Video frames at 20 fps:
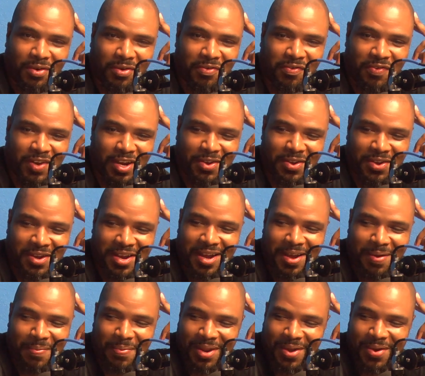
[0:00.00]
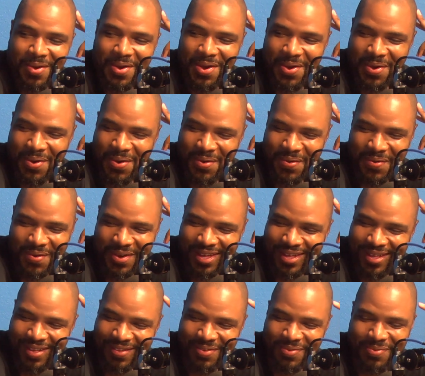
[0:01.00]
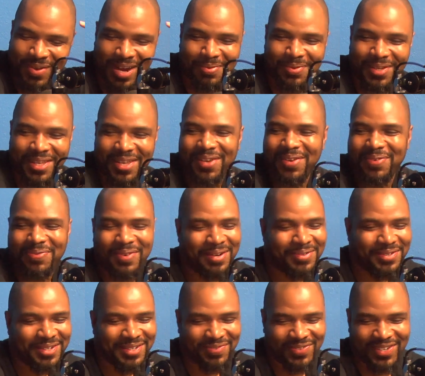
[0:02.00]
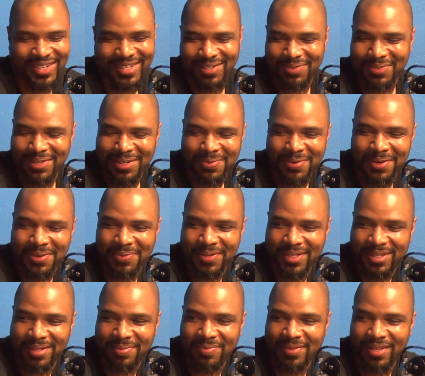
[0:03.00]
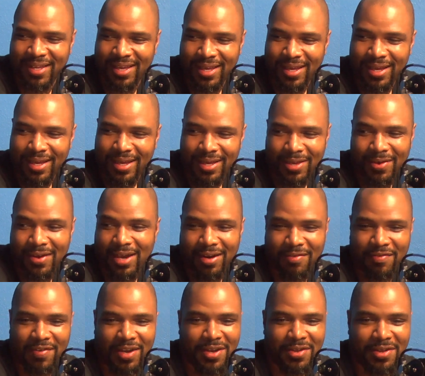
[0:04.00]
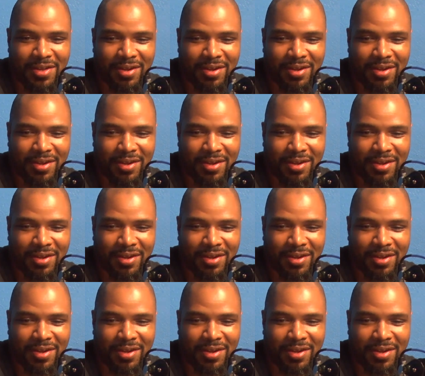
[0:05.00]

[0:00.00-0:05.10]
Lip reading: value your company, why would Felicia want to work with them? Yeah. You got to value